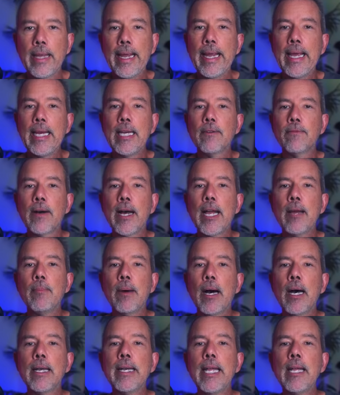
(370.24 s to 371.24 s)
And if I am
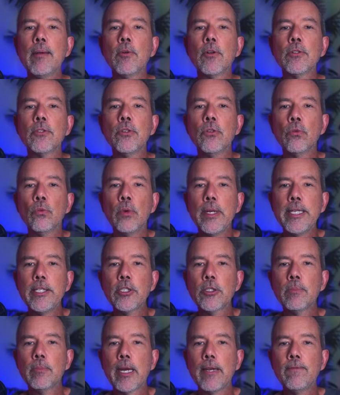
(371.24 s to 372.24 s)
unable to
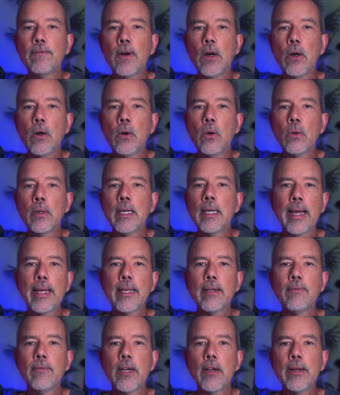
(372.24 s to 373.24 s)
reach my phone, I
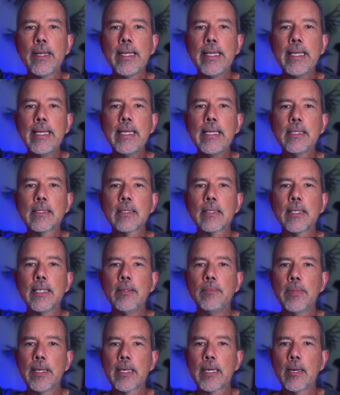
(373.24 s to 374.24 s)
can very easily
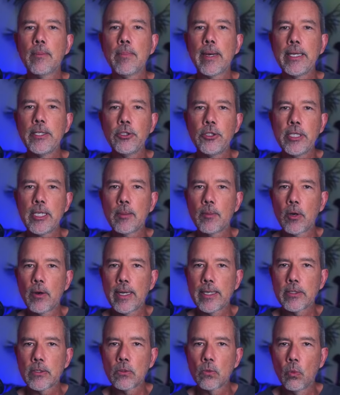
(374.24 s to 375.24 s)
pick up my
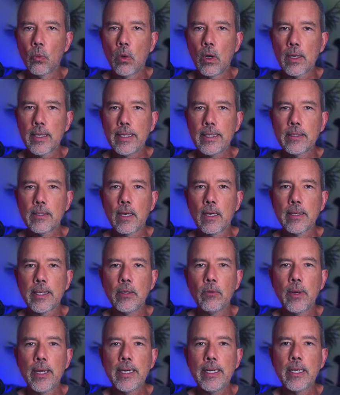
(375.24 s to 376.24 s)
GMRS walkie talkie
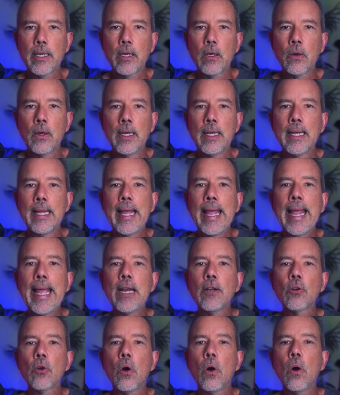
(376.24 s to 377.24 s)
radio
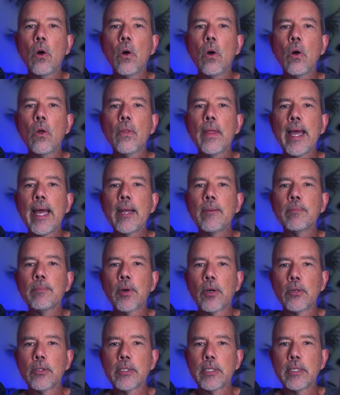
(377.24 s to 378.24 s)
and call that
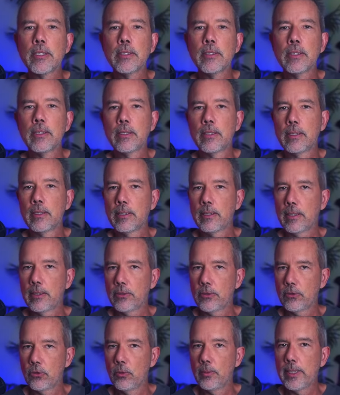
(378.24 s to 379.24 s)
person
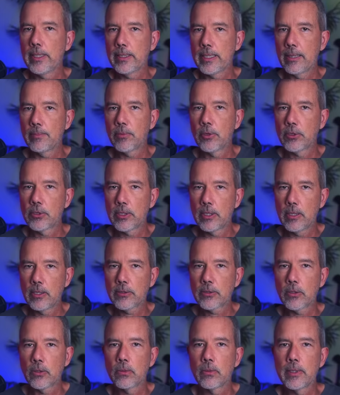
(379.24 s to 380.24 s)
assuming that person
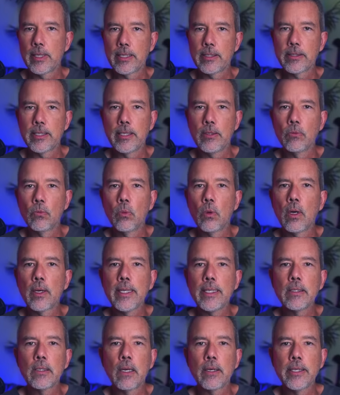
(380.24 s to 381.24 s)
also has a
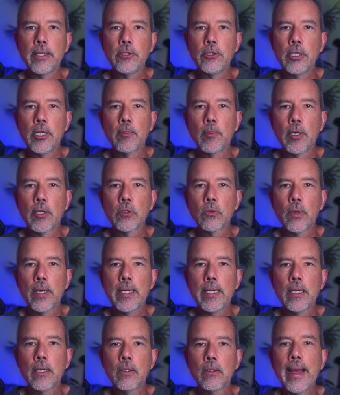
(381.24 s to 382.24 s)
walkie talkie GMRS
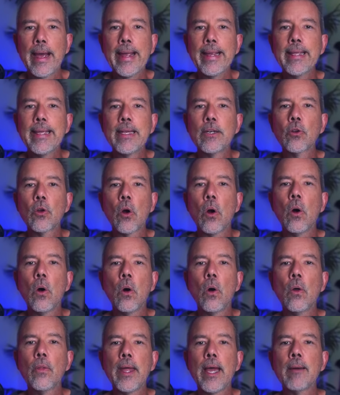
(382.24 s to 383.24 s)
radio, I can
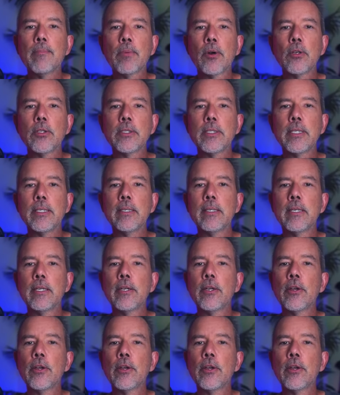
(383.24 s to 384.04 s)
call that person